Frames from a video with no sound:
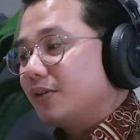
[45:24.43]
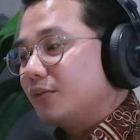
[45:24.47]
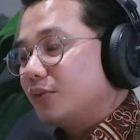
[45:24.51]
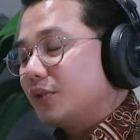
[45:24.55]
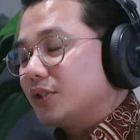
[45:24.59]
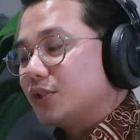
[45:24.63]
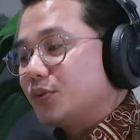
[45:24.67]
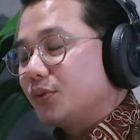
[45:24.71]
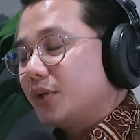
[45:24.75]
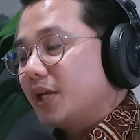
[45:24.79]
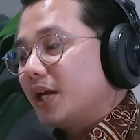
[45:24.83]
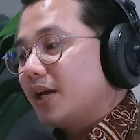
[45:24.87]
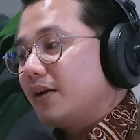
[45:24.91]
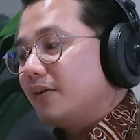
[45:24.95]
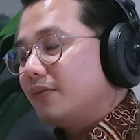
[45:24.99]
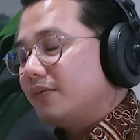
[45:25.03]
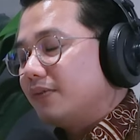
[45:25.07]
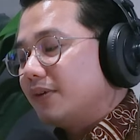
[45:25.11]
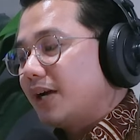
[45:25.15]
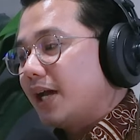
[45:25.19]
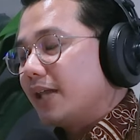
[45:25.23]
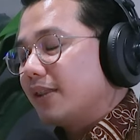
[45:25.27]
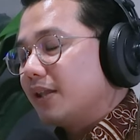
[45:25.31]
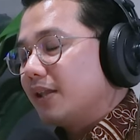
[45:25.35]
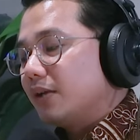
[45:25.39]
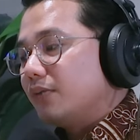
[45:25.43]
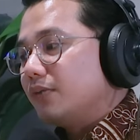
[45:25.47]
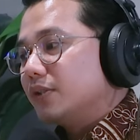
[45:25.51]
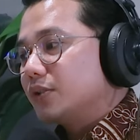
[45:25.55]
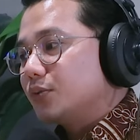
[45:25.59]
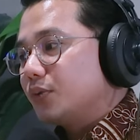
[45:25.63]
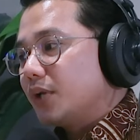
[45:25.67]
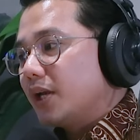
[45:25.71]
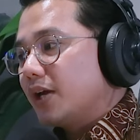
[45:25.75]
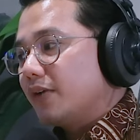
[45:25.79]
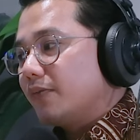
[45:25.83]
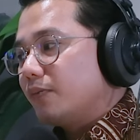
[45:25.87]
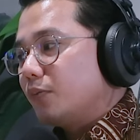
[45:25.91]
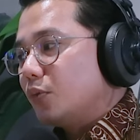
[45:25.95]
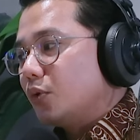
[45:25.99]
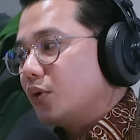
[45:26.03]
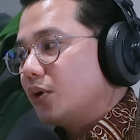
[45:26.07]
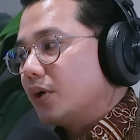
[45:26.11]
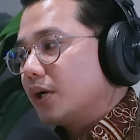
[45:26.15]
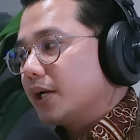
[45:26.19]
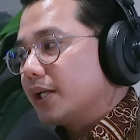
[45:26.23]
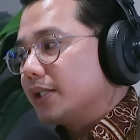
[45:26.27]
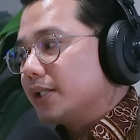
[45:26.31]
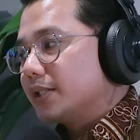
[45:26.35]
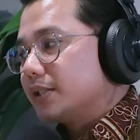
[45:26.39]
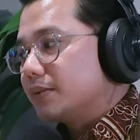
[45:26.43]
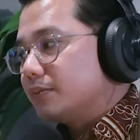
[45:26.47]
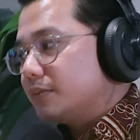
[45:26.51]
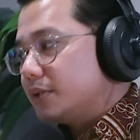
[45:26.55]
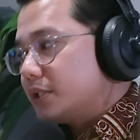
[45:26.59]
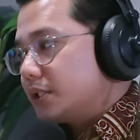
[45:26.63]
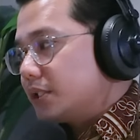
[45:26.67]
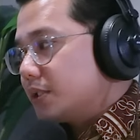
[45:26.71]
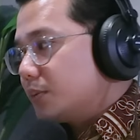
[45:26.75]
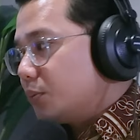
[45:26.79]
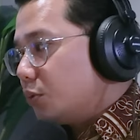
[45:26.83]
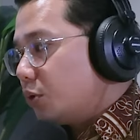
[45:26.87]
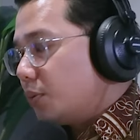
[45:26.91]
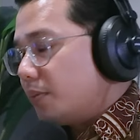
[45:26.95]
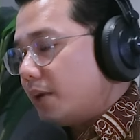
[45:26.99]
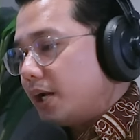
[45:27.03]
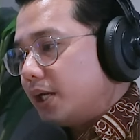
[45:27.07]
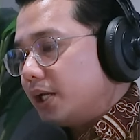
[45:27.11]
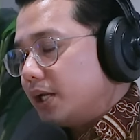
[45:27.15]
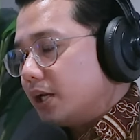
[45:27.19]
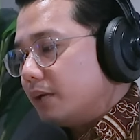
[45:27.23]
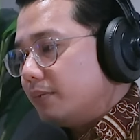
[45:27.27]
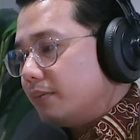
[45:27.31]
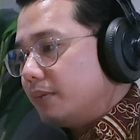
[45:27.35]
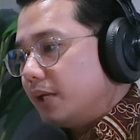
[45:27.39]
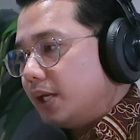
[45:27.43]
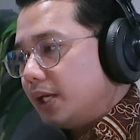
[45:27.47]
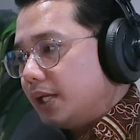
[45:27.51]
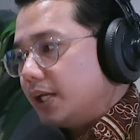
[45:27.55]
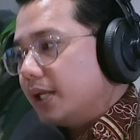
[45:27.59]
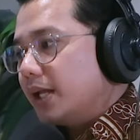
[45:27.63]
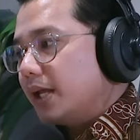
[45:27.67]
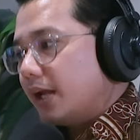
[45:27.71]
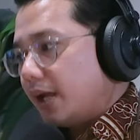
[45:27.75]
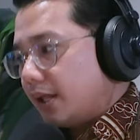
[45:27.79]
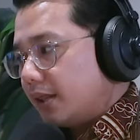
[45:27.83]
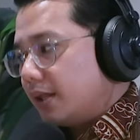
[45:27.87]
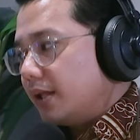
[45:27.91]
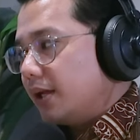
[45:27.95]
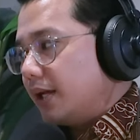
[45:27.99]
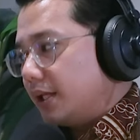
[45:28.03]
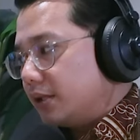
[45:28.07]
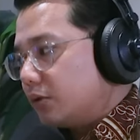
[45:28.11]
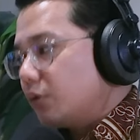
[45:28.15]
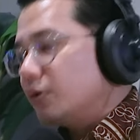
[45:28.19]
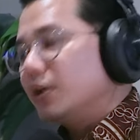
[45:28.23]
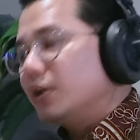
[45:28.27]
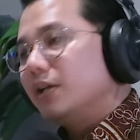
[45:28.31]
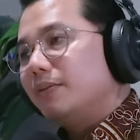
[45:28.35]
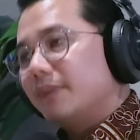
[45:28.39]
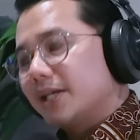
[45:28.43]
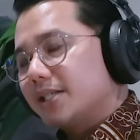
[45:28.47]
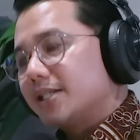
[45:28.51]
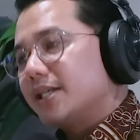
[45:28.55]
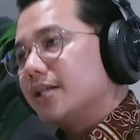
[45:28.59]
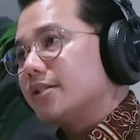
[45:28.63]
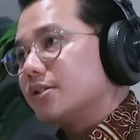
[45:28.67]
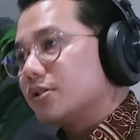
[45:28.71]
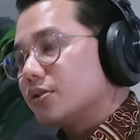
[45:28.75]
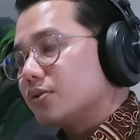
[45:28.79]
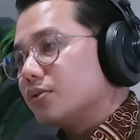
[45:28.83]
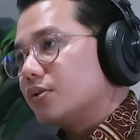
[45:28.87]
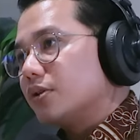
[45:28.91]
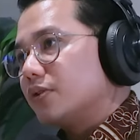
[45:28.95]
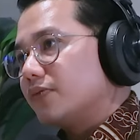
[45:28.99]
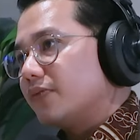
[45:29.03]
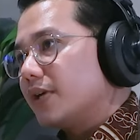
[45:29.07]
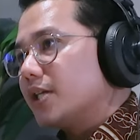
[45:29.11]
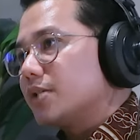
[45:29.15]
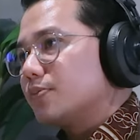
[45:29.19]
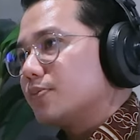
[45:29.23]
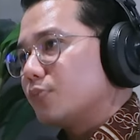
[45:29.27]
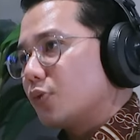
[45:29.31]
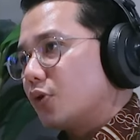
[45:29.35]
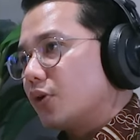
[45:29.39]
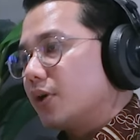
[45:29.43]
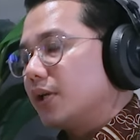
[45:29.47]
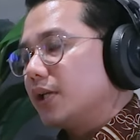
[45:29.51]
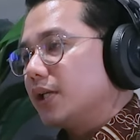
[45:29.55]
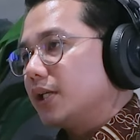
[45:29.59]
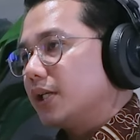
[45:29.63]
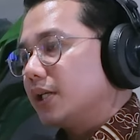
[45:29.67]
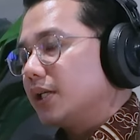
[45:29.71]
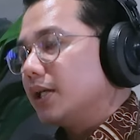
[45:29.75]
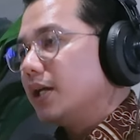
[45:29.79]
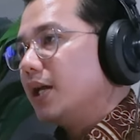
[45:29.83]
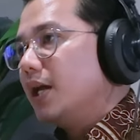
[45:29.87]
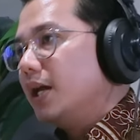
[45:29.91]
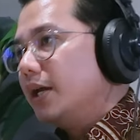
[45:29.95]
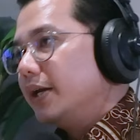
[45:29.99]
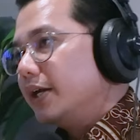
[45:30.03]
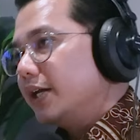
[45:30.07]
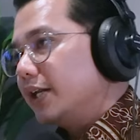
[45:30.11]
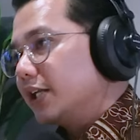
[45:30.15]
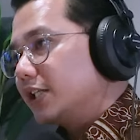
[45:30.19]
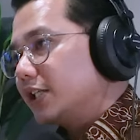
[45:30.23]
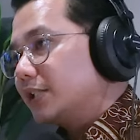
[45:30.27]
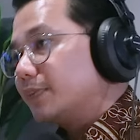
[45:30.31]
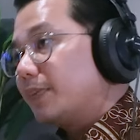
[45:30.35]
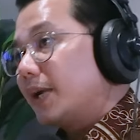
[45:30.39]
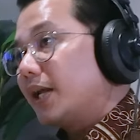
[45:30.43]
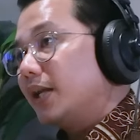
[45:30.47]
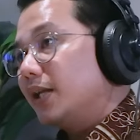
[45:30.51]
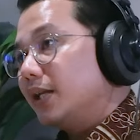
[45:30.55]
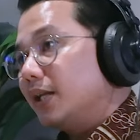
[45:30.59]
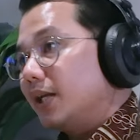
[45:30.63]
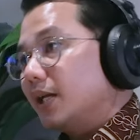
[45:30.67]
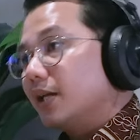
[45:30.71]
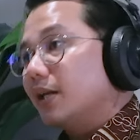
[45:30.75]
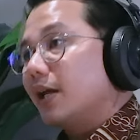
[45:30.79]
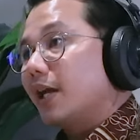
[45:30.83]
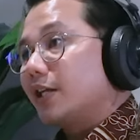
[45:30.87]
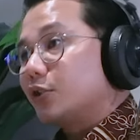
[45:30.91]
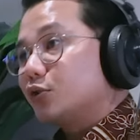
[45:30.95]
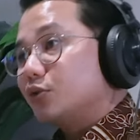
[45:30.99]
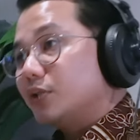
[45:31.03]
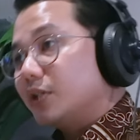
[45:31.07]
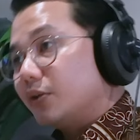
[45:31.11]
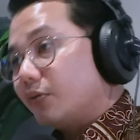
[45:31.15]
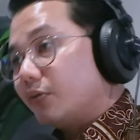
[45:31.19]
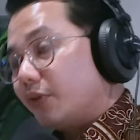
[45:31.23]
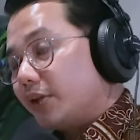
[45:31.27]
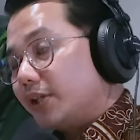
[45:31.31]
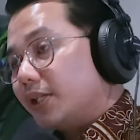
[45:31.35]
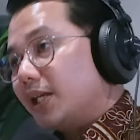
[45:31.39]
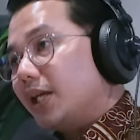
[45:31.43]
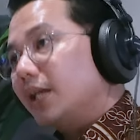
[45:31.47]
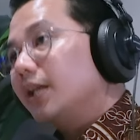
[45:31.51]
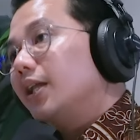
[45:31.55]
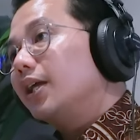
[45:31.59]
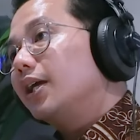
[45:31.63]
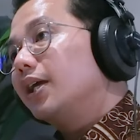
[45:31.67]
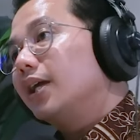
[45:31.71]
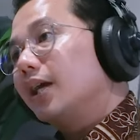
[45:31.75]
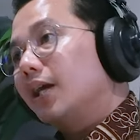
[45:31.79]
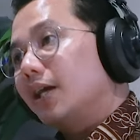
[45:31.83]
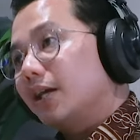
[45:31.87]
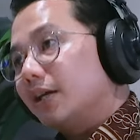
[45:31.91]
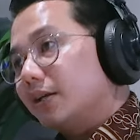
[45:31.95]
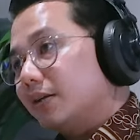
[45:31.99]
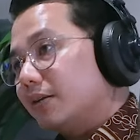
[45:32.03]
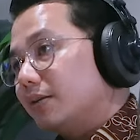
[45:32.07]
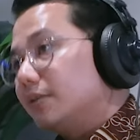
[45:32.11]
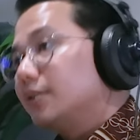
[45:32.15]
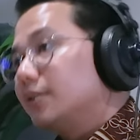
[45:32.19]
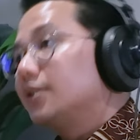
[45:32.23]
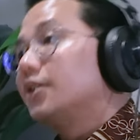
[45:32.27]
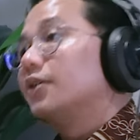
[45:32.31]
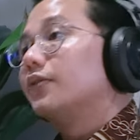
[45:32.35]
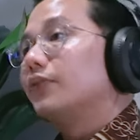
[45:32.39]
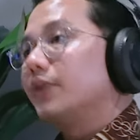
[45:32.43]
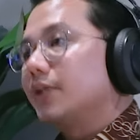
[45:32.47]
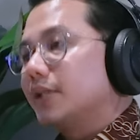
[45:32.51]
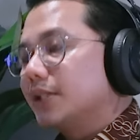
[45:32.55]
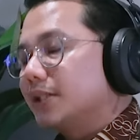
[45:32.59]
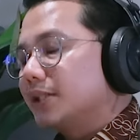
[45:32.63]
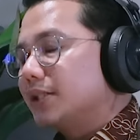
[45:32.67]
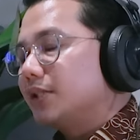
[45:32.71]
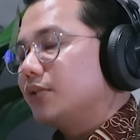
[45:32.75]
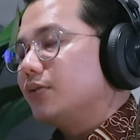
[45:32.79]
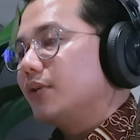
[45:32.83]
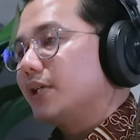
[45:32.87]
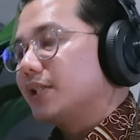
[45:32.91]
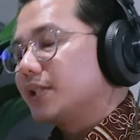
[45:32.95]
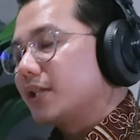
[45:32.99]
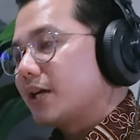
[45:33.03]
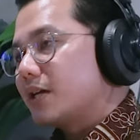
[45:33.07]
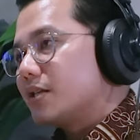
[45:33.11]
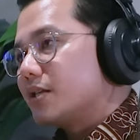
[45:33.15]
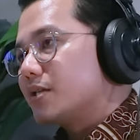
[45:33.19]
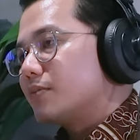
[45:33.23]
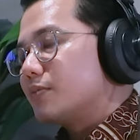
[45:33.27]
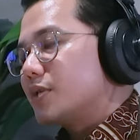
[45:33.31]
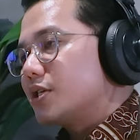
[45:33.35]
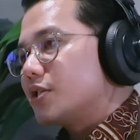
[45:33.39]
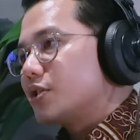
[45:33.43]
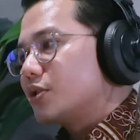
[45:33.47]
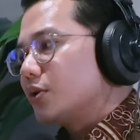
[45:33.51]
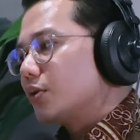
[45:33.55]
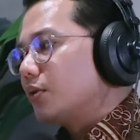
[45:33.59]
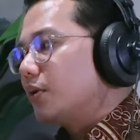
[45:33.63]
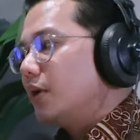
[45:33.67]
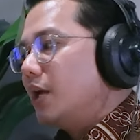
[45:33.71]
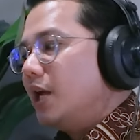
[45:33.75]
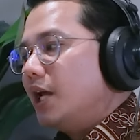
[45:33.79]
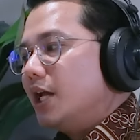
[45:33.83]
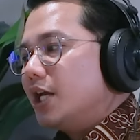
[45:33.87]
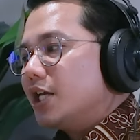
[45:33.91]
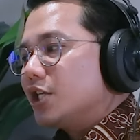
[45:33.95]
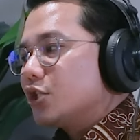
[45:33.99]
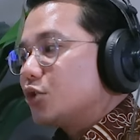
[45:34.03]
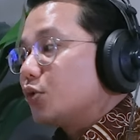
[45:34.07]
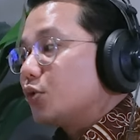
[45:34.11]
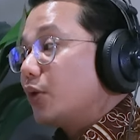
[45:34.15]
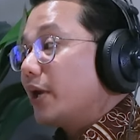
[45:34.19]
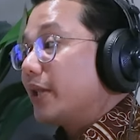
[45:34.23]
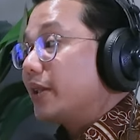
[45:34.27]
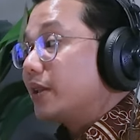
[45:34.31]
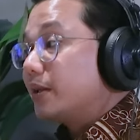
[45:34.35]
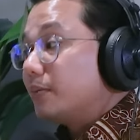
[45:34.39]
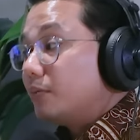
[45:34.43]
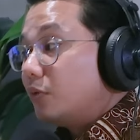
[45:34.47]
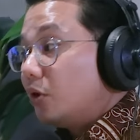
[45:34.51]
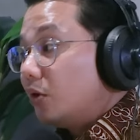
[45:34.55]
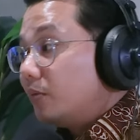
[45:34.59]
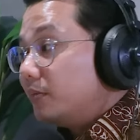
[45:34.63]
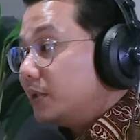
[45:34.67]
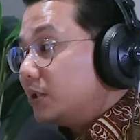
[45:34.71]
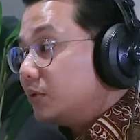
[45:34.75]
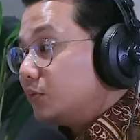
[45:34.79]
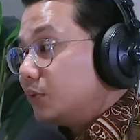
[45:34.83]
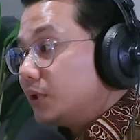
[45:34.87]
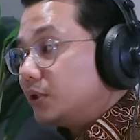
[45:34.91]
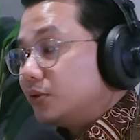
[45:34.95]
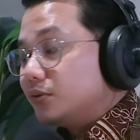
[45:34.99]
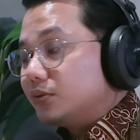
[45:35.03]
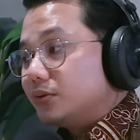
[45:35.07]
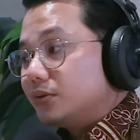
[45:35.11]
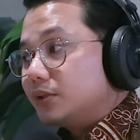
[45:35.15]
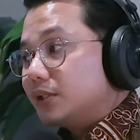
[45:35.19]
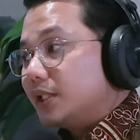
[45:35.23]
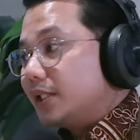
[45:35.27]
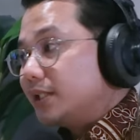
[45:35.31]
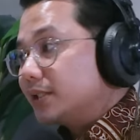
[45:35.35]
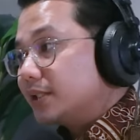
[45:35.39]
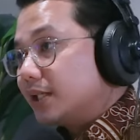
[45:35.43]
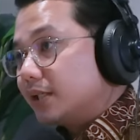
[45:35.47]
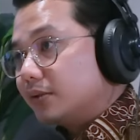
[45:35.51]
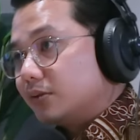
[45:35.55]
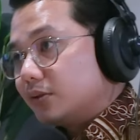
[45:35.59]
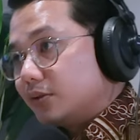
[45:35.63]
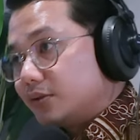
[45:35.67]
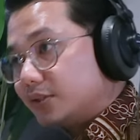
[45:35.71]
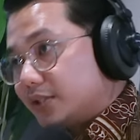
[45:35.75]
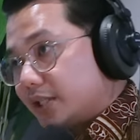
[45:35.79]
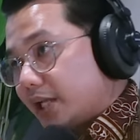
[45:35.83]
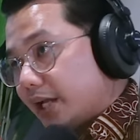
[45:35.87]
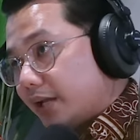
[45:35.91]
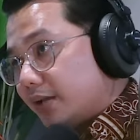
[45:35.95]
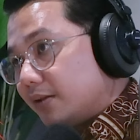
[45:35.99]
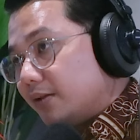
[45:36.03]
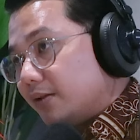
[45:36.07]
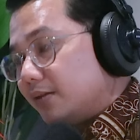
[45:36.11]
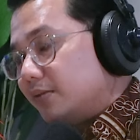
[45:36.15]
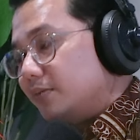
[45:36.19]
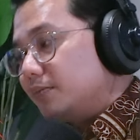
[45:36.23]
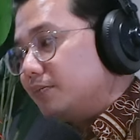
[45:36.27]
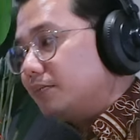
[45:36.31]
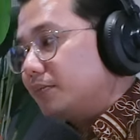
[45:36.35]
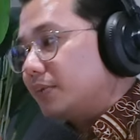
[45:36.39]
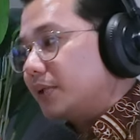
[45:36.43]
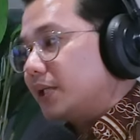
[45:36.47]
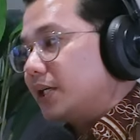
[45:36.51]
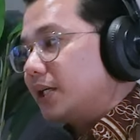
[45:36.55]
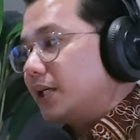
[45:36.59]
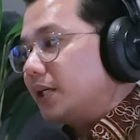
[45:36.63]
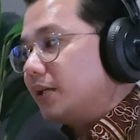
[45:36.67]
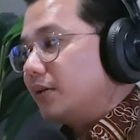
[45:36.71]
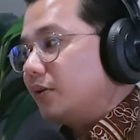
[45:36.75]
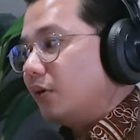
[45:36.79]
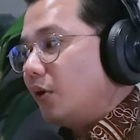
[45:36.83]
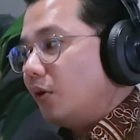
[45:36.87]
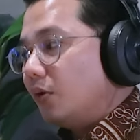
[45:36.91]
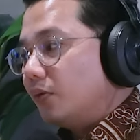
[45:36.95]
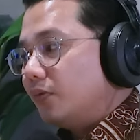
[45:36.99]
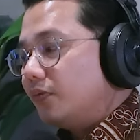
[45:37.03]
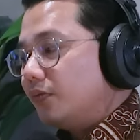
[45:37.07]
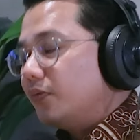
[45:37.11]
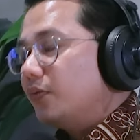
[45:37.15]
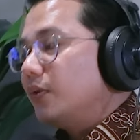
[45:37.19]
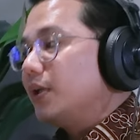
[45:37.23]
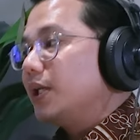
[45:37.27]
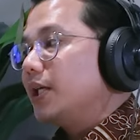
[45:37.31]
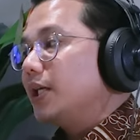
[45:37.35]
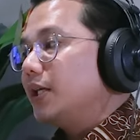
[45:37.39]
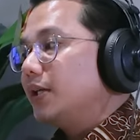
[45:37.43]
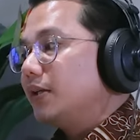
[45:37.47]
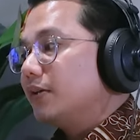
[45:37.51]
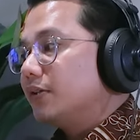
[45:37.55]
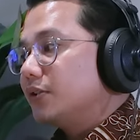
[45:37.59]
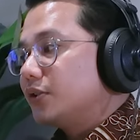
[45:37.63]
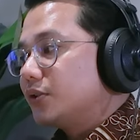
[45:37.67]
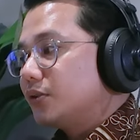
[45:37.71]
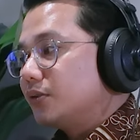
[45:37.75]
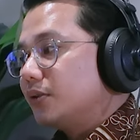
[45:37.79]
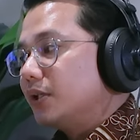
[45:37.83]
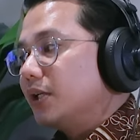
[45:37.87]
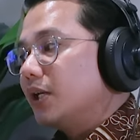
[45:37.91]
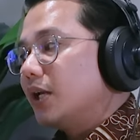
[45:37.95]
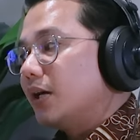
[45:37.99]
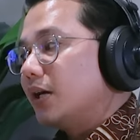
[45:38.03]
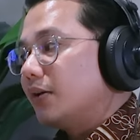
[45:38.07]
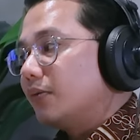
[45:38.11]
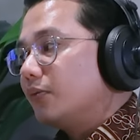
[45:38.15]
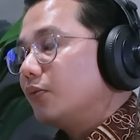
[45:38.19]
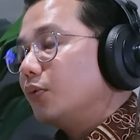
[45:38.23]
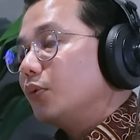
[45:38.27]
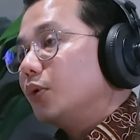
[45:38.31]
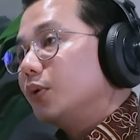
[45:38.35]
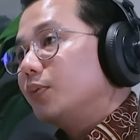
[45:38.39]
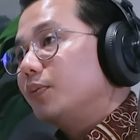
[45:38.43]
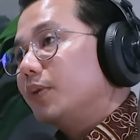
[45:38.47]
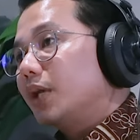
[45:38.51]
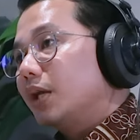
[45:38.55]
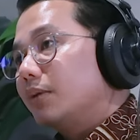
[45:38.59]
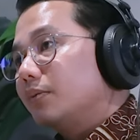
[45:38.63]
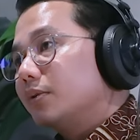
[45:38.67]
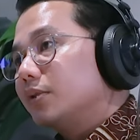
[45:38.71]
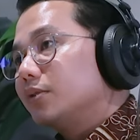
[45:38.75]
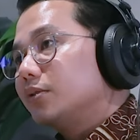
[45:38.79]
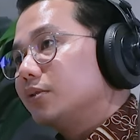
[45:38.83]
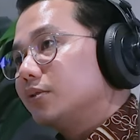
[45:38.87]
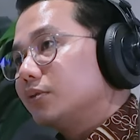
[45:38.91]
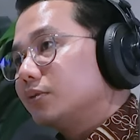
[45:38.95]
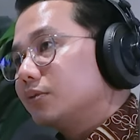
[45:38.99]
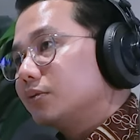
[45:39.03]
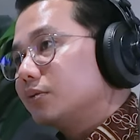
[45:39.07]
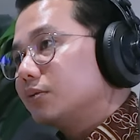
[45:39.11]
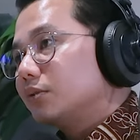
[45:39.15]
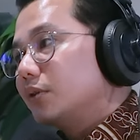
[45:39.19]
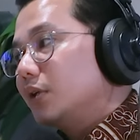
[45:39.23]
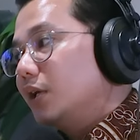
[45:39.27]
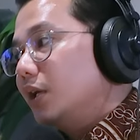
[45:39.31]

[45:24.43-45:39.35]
Once we have more customers, more money coming in, it only makes sense to invest more in expanding and actually retaining and serving these US customers. So at the moment we do things that don't scale, but hopefully soon enough we would be able to.